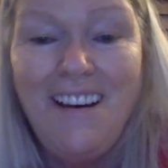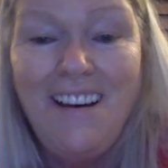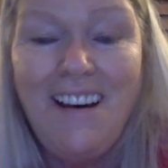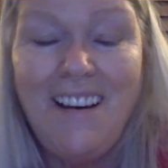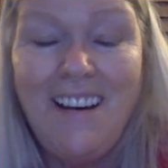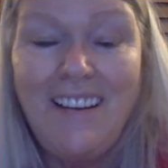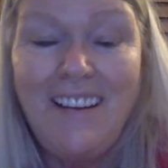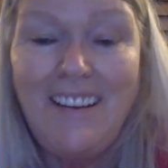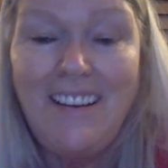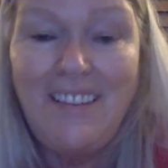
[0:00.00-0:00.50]

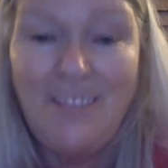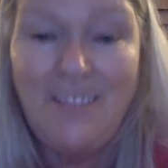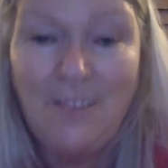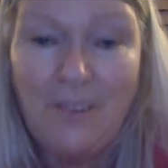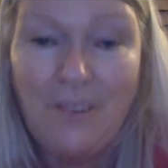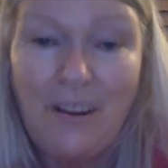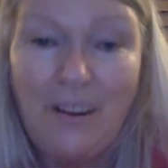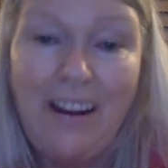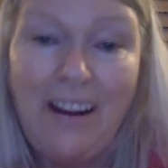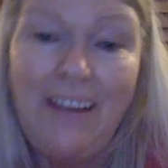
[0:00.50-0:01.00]
I either
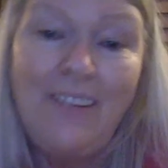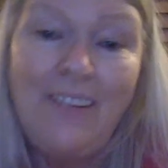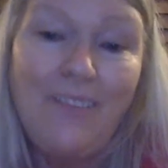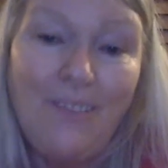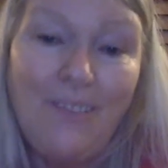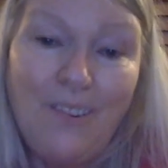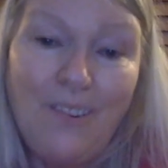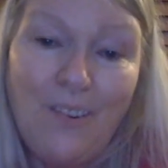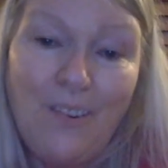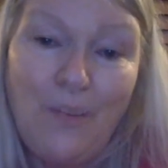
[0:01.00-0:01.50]
trade
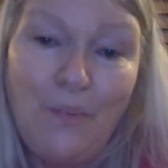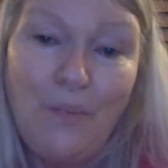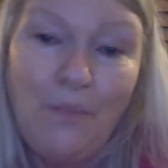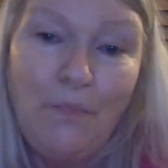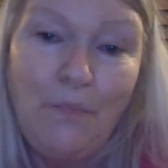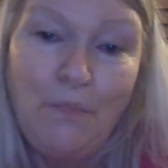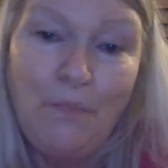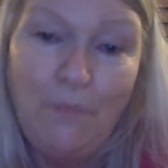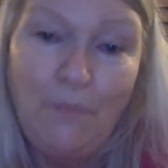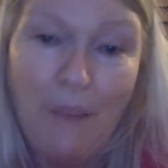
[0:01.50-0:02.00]
or
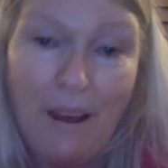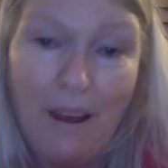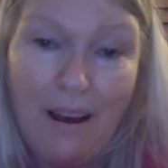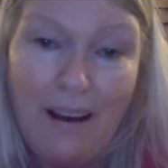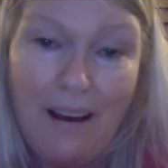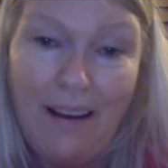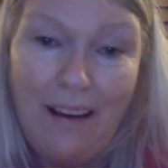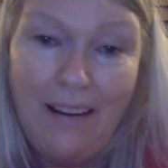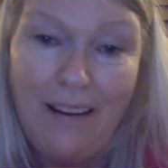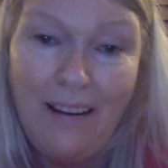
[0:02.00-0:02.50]

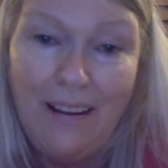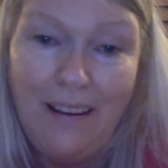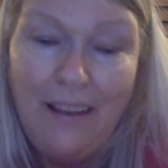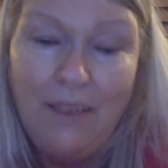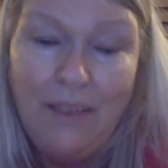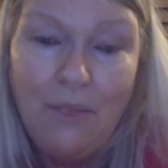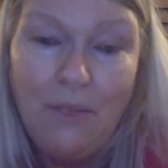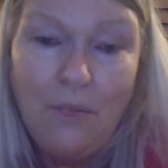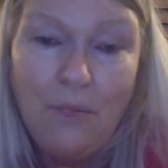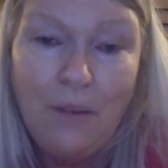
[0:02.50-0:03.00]
buy
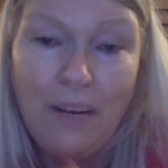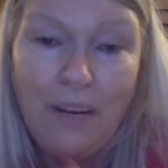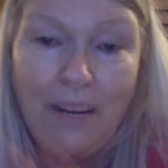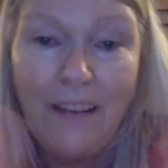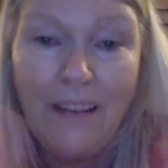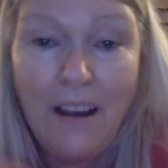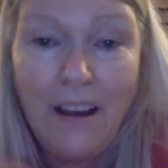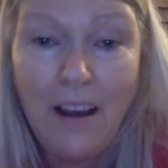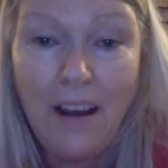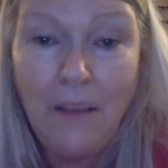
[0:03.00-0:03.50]
when
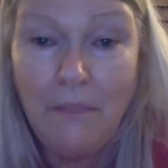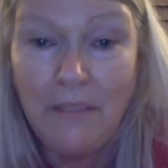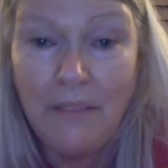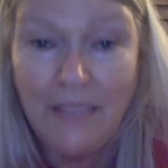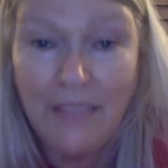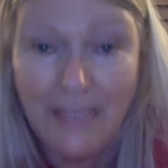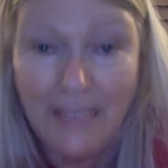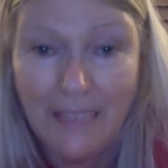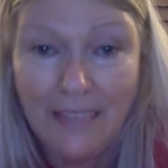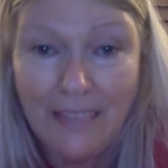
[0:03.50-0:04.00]
the hype
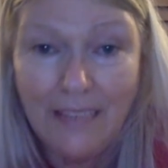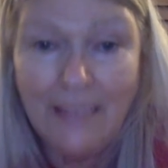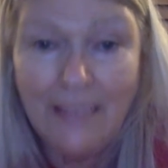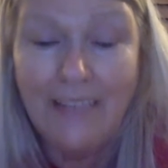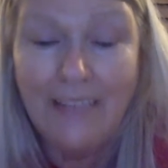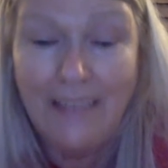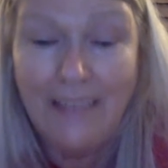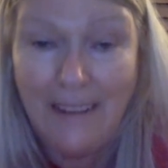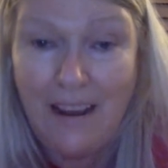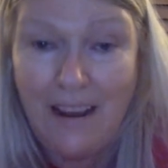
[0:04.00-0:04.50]
is
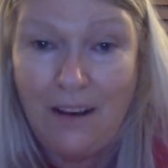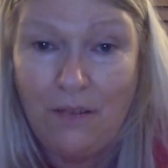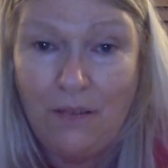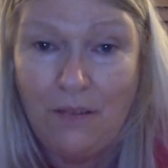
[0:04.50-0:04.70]
down.